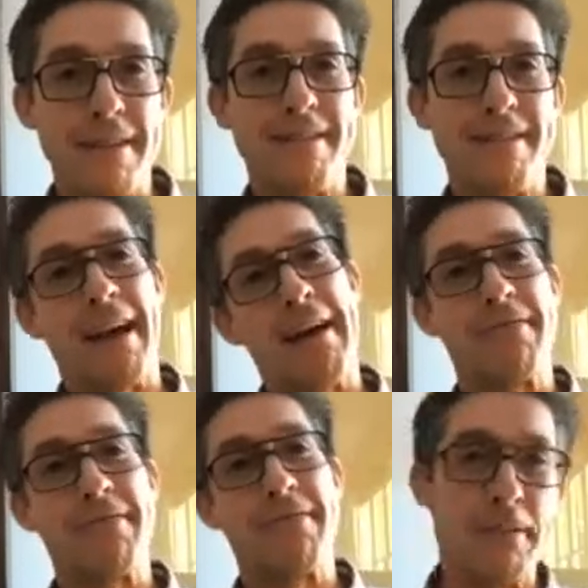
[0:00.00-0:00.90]
obviously
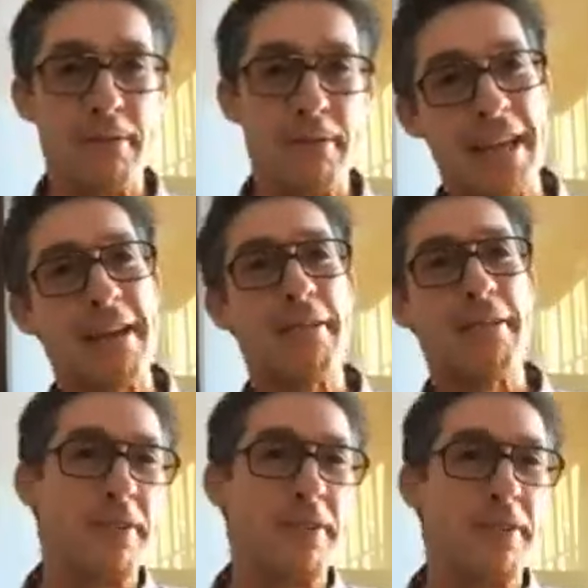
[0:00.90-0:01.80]
you don't need to have a
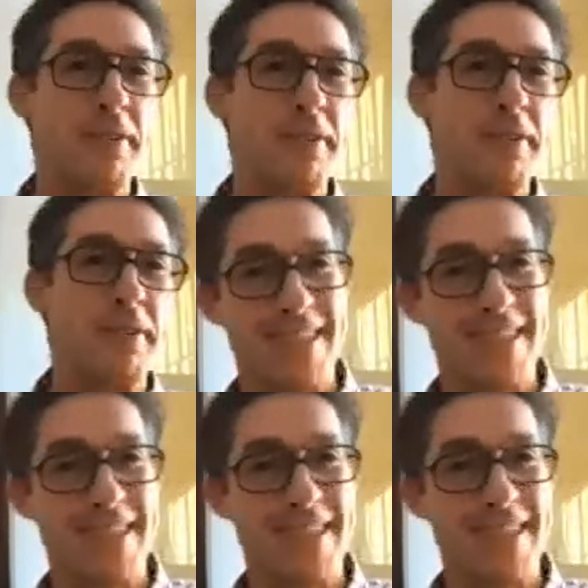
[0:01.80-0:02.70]
scuba. If you got something
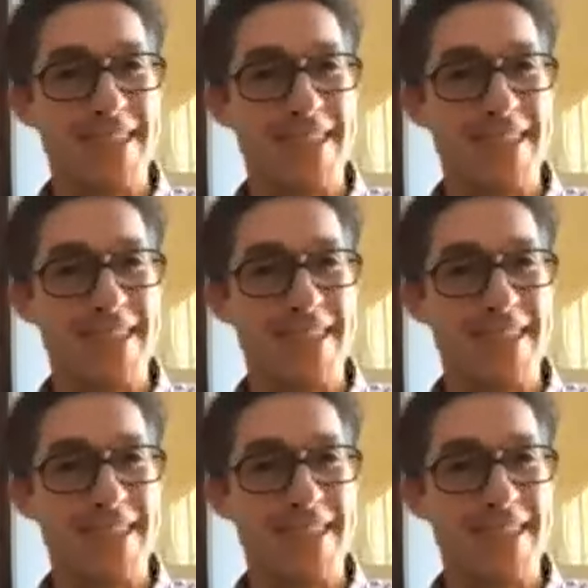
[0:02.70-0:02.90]
stuck on